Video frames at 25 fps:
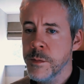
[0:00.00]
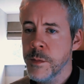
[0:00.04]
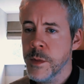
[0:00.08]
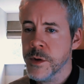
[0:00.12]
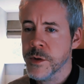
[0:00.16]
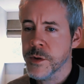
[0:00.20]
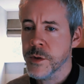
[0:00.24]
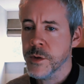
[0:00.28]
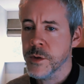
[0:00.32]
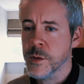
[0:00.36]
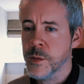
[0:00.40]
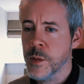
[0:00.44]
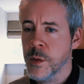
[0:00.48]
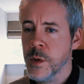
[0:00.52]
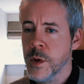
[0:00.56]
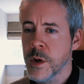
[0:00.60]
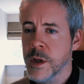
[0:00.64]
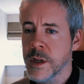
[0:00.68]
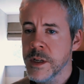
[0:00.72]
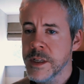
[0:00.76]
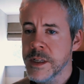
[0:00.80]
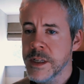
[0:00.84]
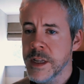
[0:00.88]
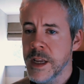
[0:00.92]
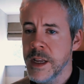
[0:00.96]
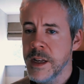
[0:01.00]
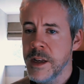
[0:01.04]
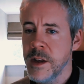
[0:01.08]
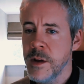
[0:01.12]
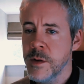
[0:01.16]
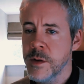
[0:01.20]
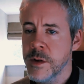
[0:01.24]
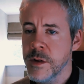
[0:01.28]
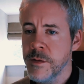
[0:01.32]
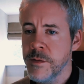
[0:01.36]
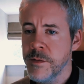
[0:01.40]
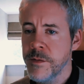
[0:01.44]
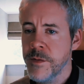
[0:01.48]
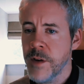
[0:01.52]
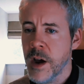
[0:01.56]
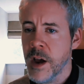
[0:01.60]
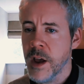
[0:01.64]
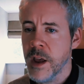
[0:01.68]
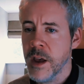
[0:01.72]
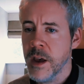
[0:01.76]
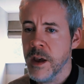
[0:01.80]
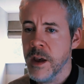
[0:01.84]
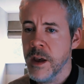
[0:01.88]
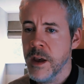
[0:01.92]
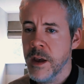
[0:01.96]
muscles will continue to
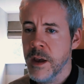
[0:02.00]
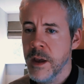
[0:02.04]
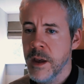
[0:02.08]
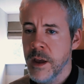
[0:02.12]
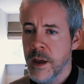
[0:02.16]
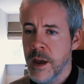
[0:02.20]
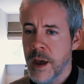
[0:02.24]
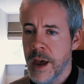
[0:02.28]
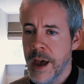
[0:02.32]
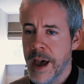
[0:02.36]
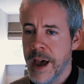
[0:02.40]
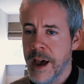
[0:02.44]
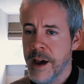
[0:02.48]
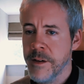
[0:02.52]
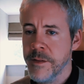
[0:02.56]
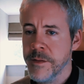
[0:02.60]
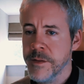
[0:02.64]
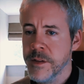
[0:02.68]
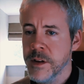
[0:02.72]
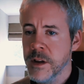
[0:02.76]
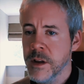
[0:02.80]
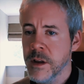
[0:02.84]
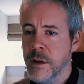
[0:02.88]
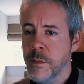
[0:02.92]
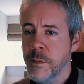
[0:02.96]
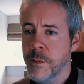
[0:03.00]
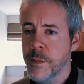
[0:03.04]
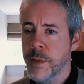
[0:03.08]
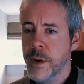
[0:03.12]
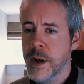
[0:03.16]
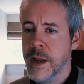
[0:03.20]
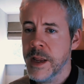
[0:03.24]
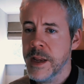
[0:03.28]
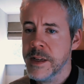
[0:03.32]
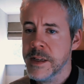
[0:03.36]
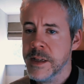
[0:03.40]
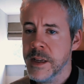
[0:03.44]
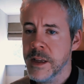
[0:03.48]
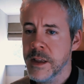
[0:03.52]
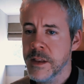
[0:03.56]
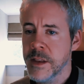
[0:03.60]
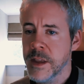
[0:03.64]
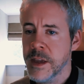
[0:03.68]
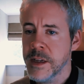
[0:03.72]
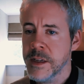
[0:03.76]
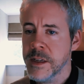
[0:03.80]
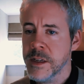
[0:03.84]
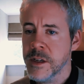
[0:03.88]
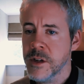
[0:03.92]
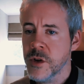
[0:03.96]
fire after completing
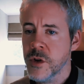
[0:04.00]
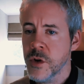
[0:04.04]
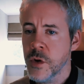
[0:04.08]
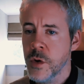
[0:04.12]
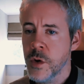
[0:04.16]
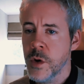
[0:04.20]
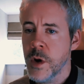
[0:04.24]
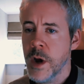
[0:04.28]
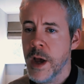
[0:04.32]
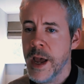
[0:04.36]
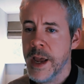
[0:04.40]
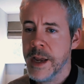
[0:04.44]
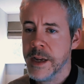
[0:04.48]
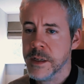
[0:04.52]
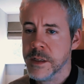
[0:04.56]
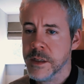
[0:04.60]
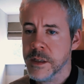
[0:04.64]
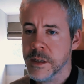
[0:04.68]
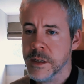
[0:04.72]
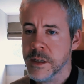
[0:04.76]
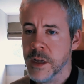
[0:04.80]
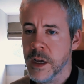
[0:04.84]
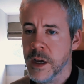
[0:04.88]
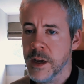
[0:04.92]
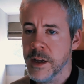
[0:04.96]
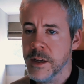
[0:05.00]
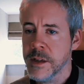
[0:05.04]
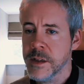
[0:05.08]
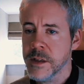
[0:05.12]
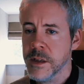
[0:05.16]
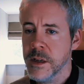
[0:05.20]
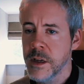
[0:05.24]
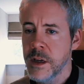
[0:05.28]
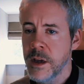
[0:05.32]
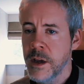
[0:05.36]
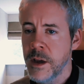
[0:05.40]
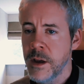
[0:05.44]
this short exercise.